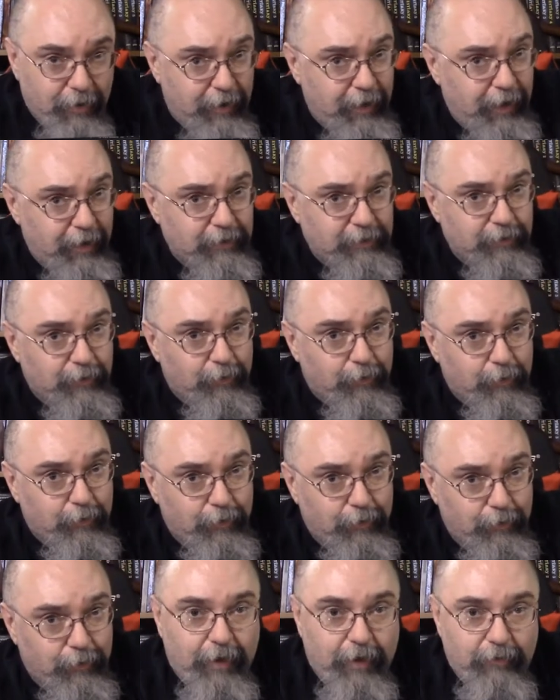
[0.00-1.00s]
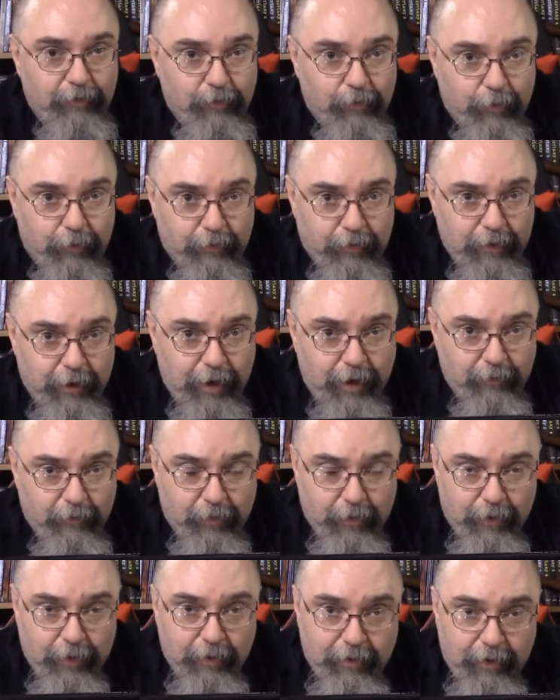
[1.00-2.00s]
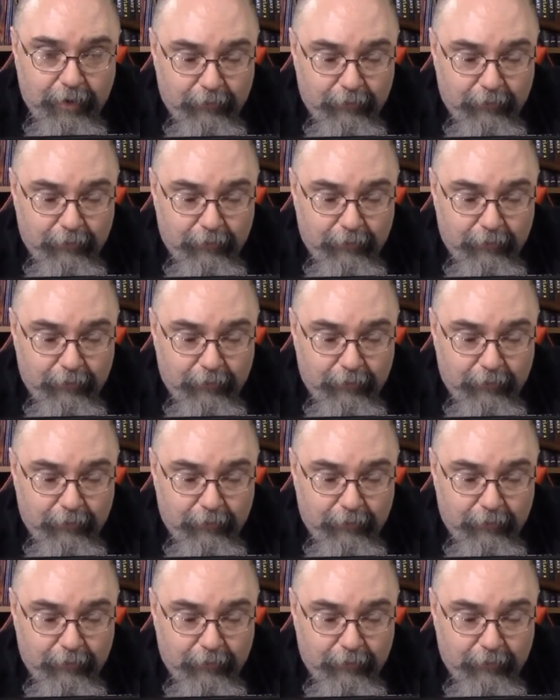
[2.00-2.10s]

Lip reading: cast and crew of the Dwarven Tavern,